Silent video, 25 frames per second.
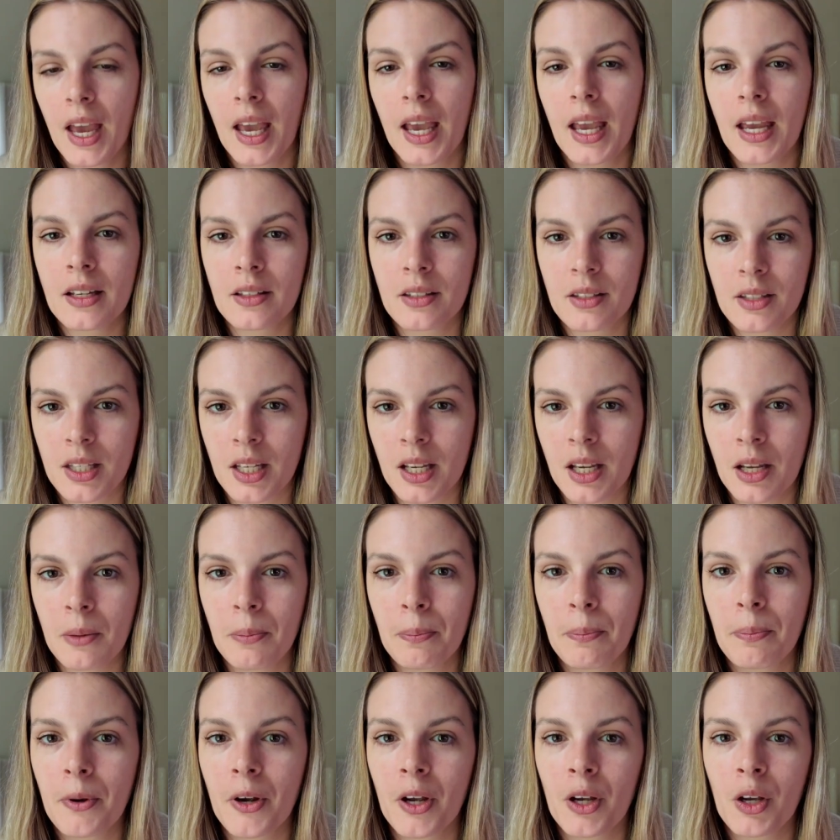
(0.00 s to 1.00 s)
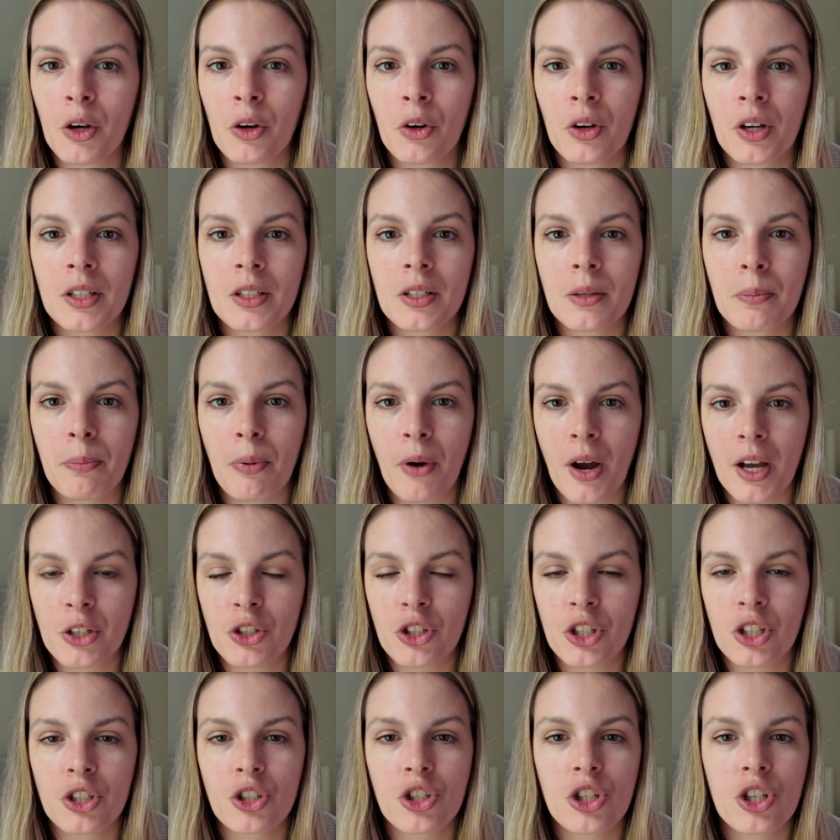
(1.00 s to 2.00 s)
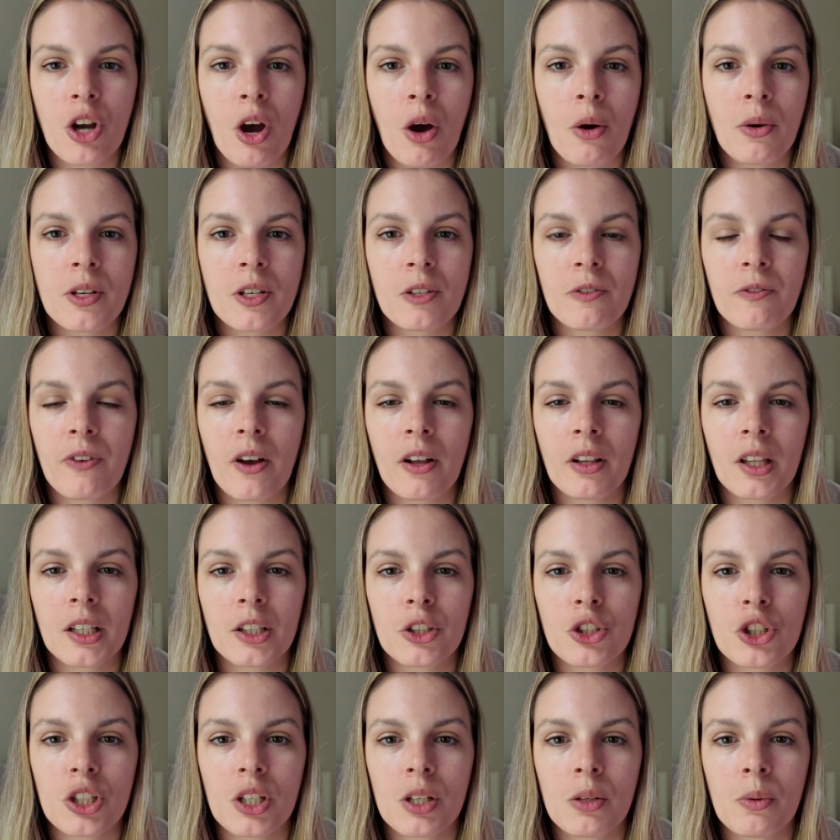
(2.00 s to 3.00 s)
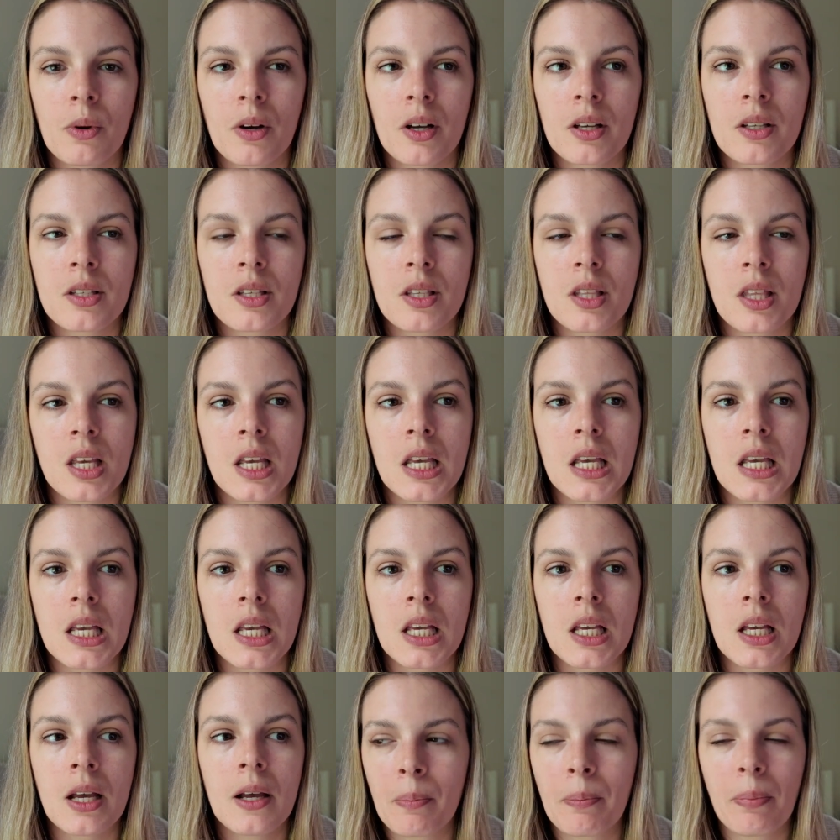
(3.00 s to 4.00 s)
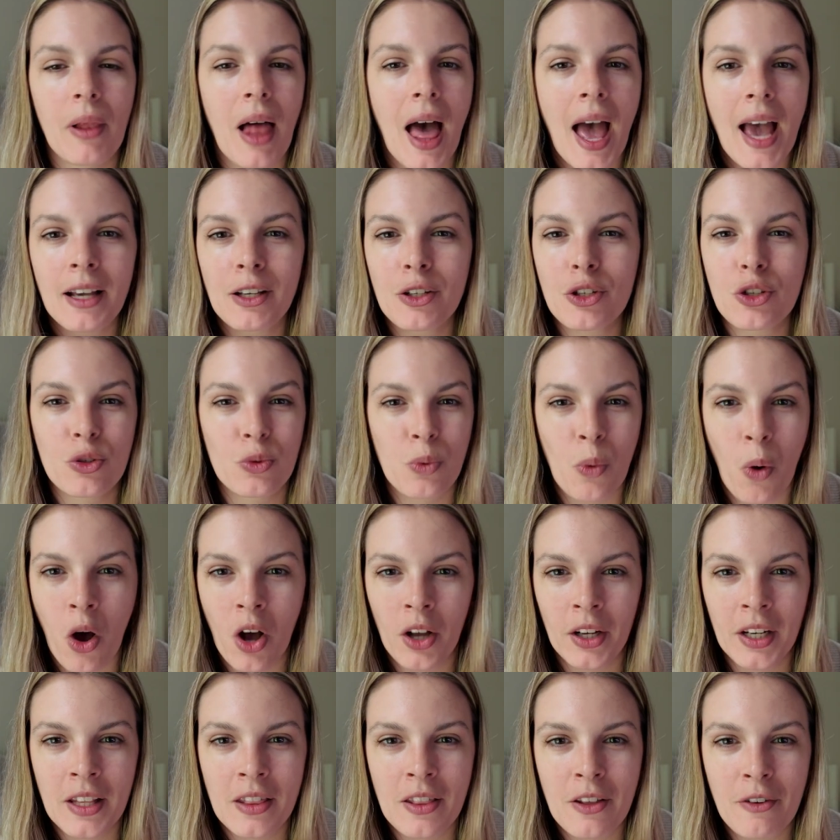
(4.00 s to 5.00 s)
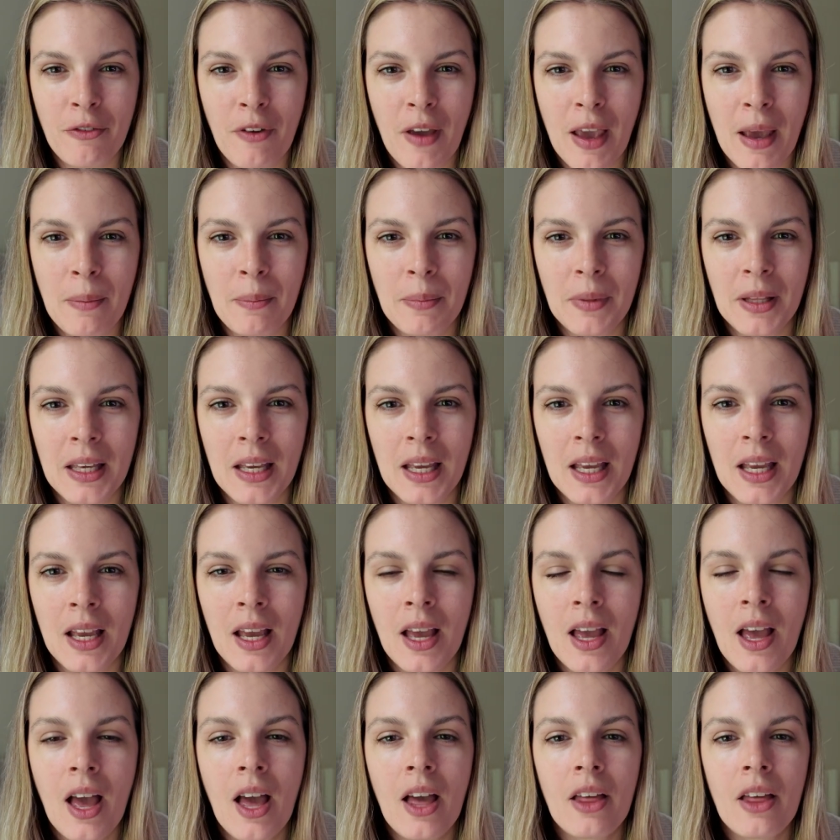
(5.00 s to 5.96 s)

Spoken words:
It did bring her in depression. She always felt like she was the black swan in the family.